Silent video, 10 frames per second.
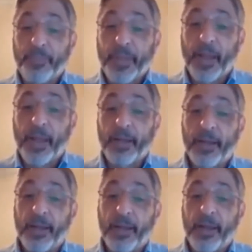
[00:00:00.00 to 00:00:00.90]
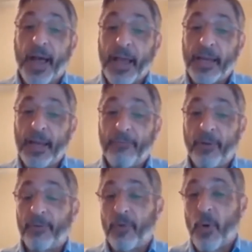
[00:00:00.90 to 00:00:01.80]
a high
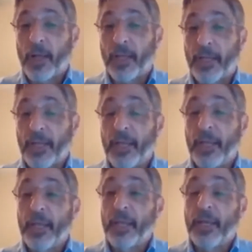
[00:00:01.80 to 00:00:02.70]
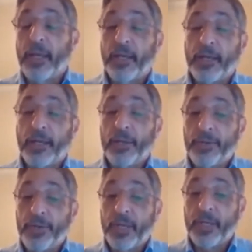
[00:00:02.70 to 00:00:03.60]
level of quality using